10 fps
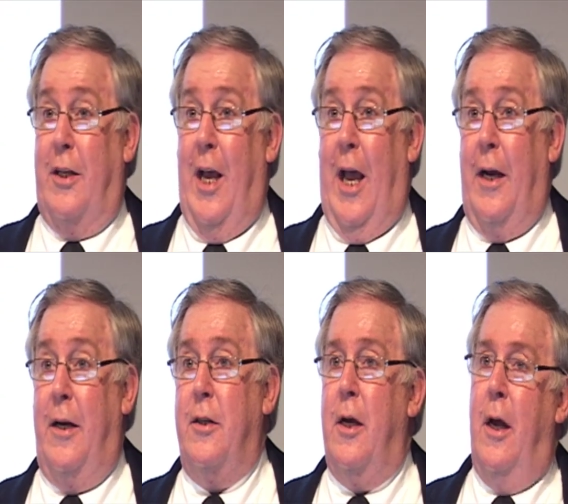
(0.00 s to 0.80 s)
it
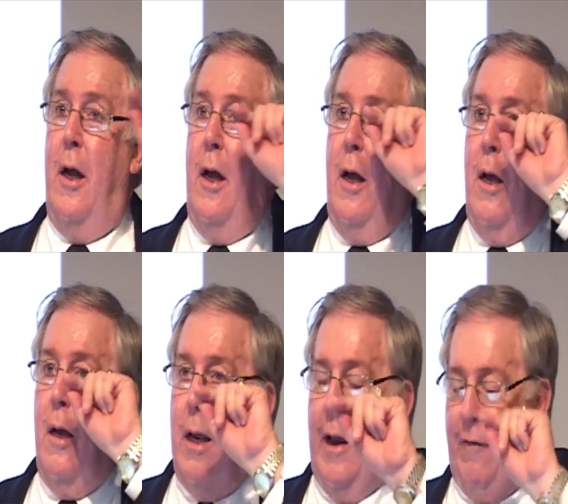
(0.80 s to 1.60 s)
takes,
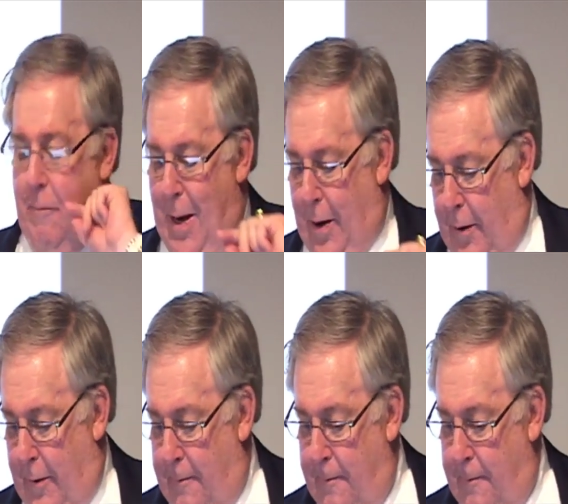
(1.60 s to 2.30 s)
even better.